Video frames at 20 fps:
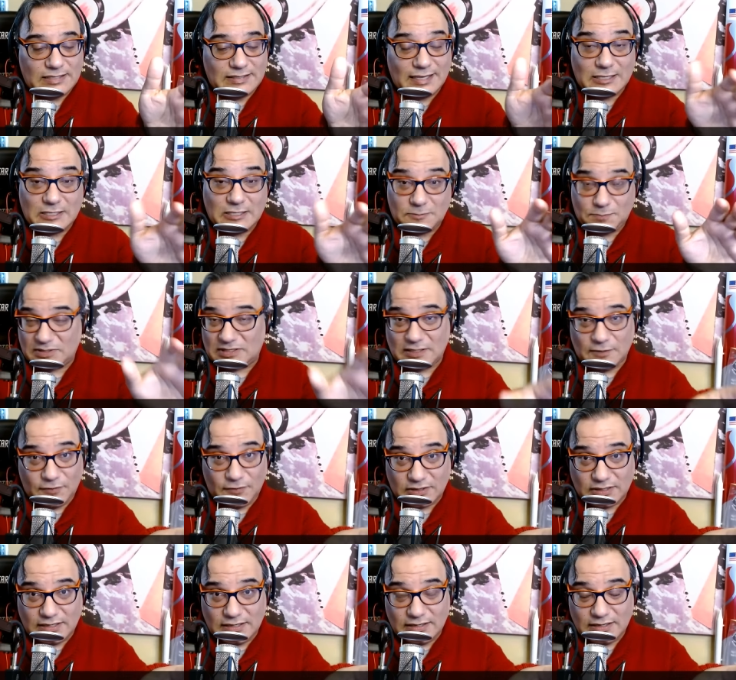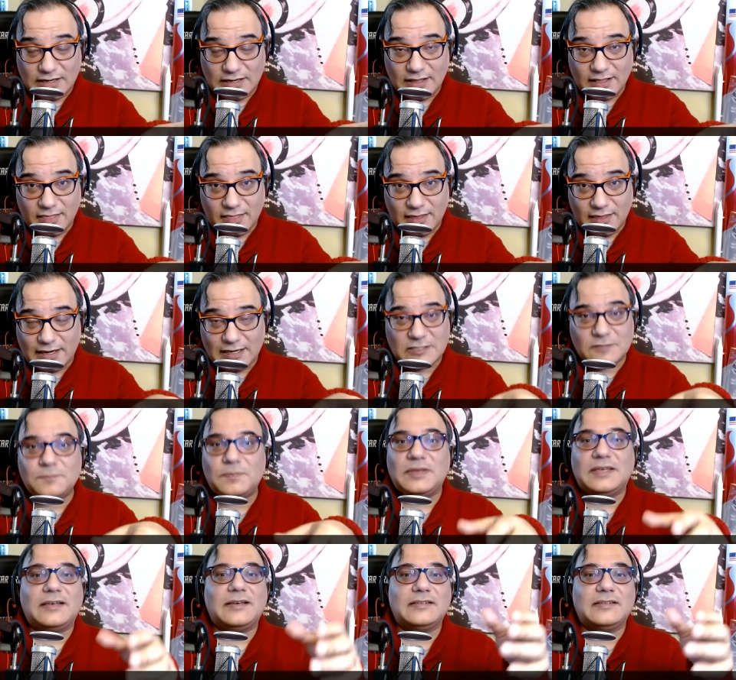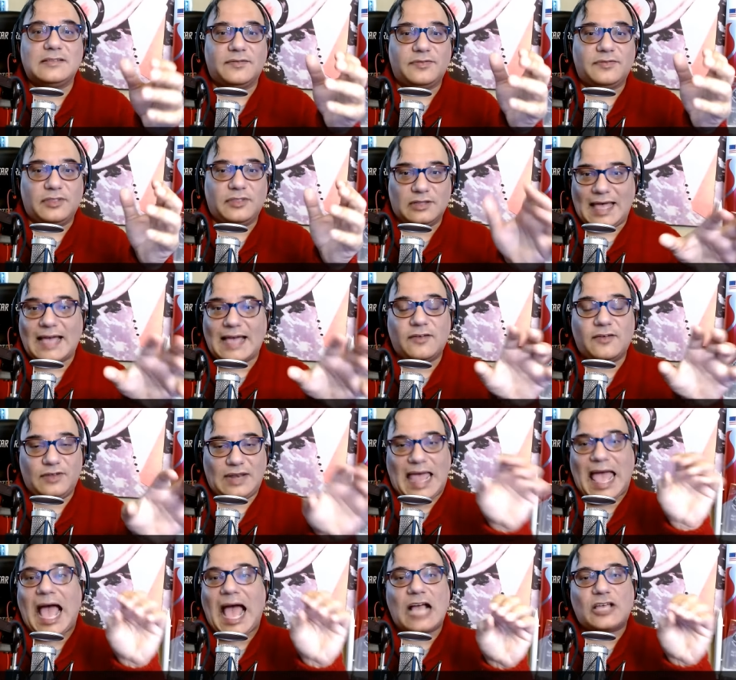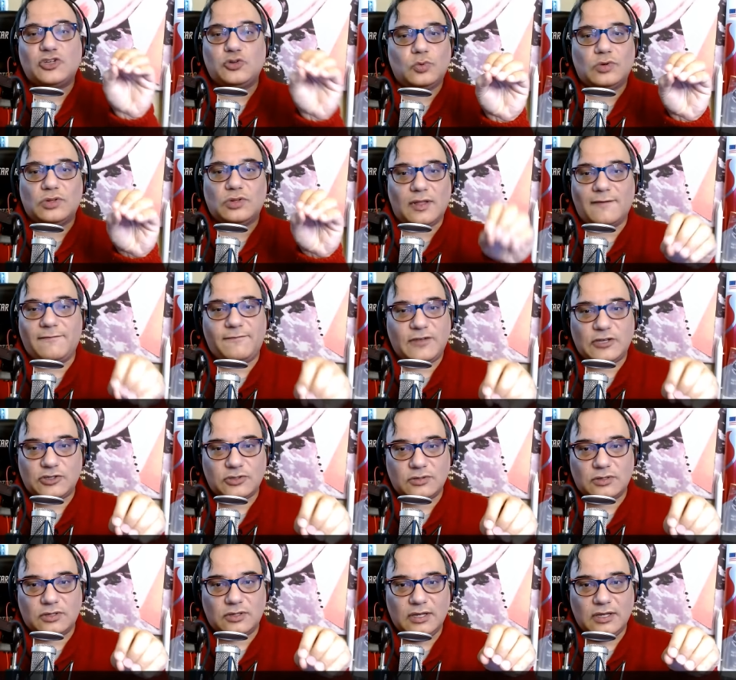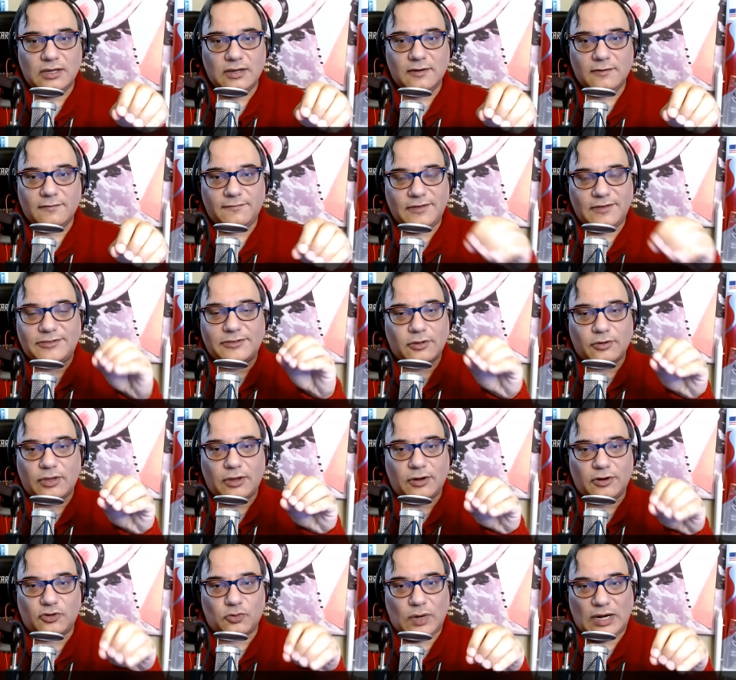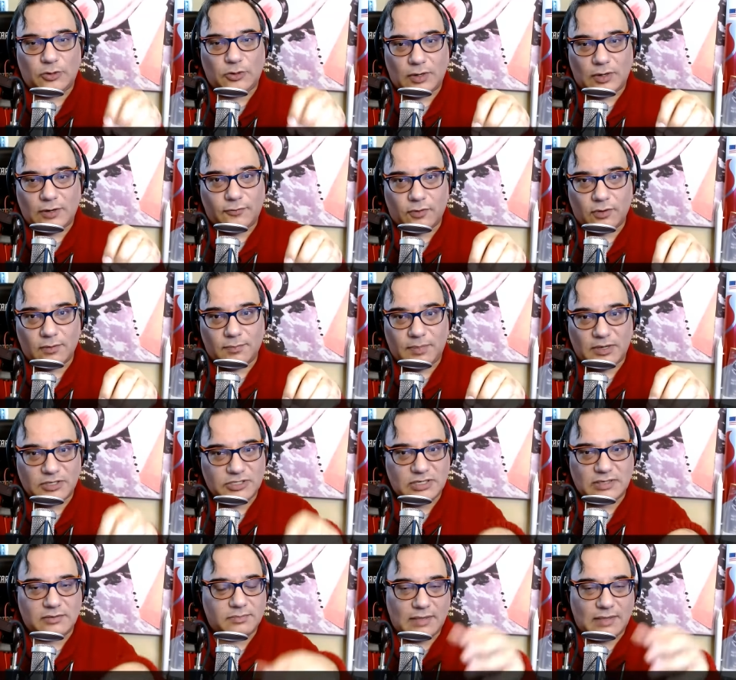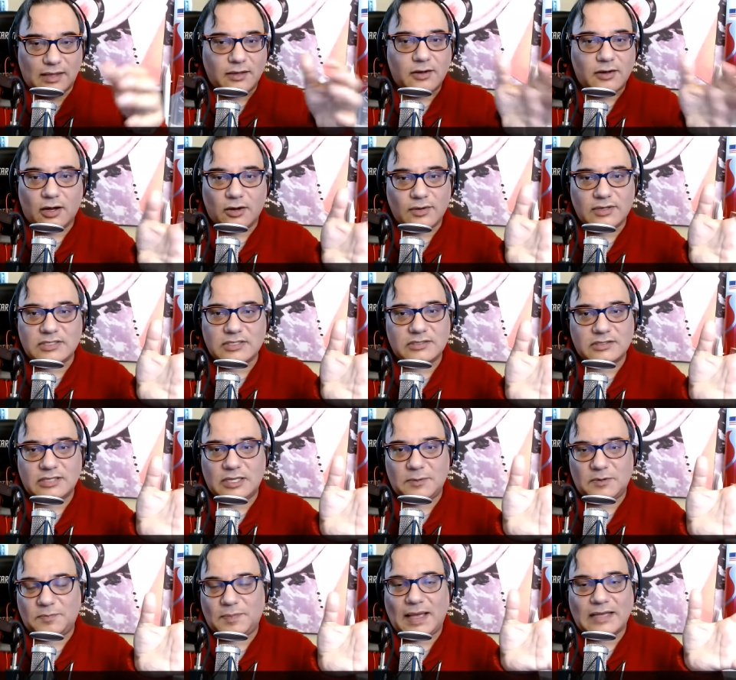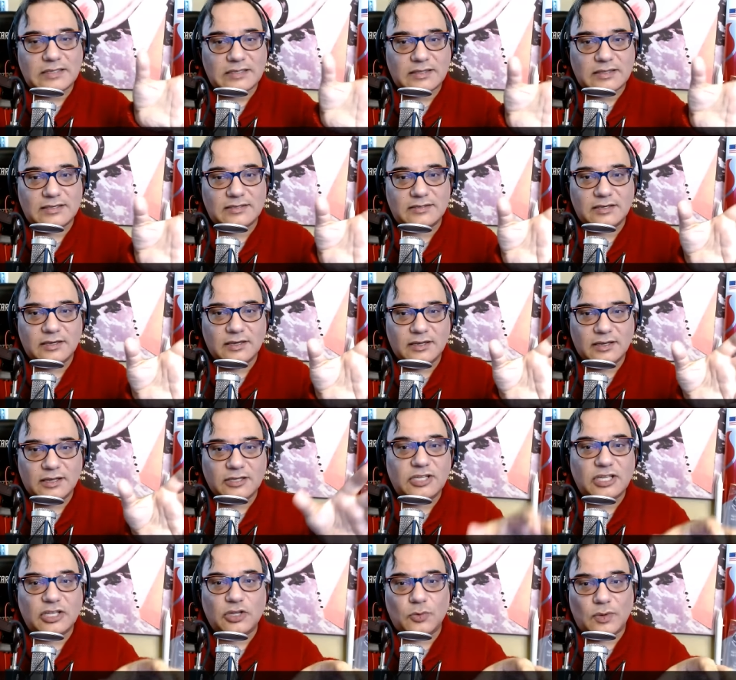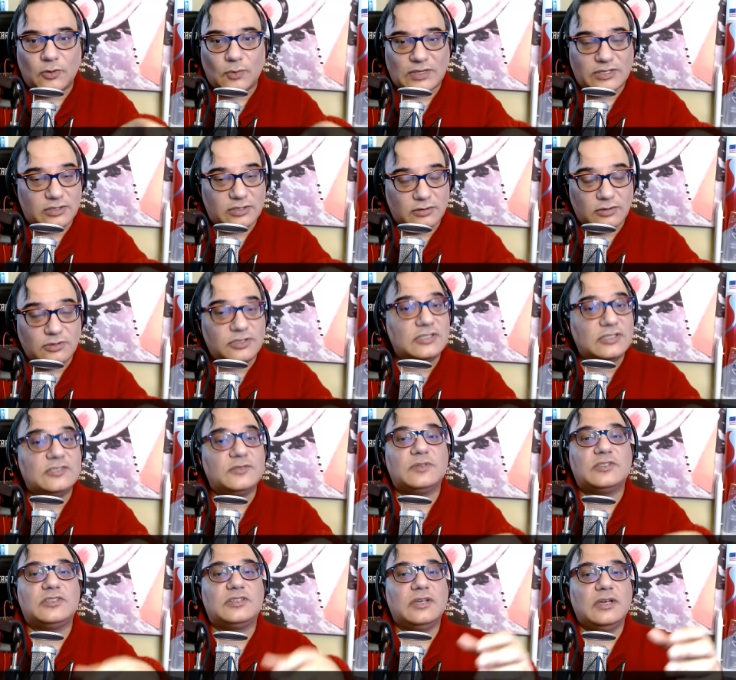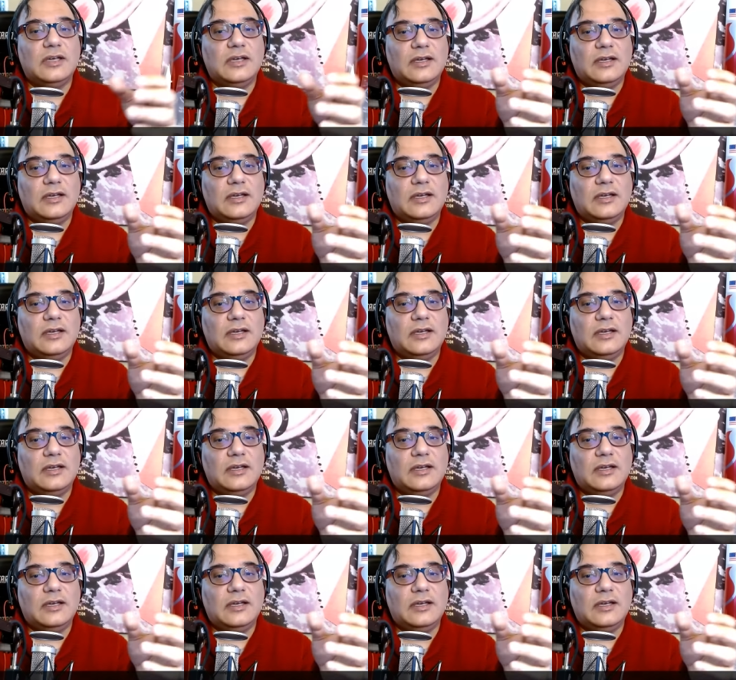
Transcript: say specifically that it's because of the lack of an actual official fiscal year 2024 budget, that Congress keeps passing these continuing resolutions, which